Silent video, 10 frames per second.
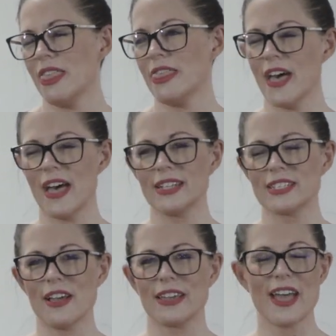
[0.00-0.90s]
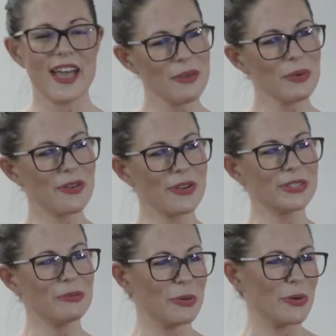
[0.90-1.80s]
that I came
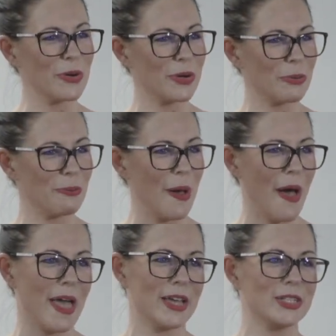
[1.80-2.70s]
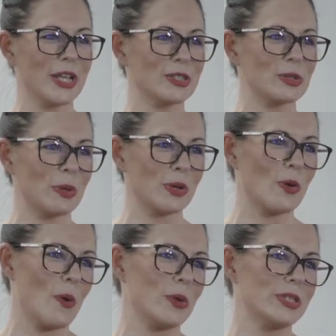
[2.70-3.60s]
across a book by a gentleman
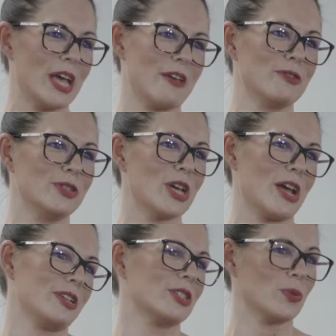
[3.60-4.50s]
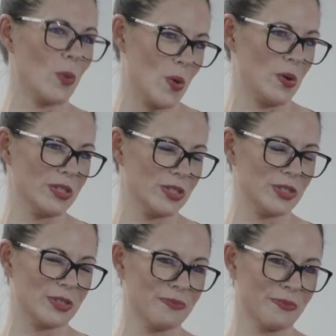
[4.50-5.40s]
called David Day
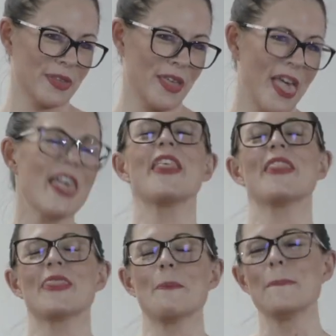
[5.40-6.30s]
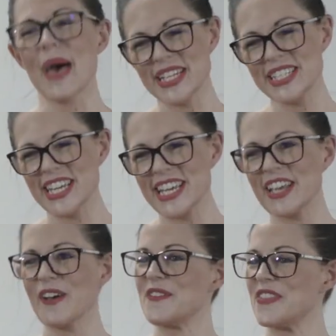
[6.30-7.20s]
Schwartz, The
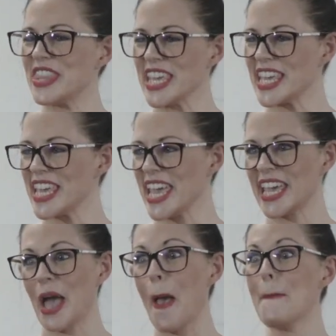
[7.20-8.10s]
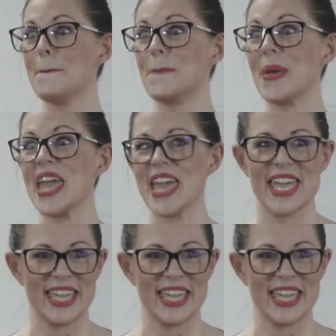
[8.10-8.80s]
Magic of Thinking Big.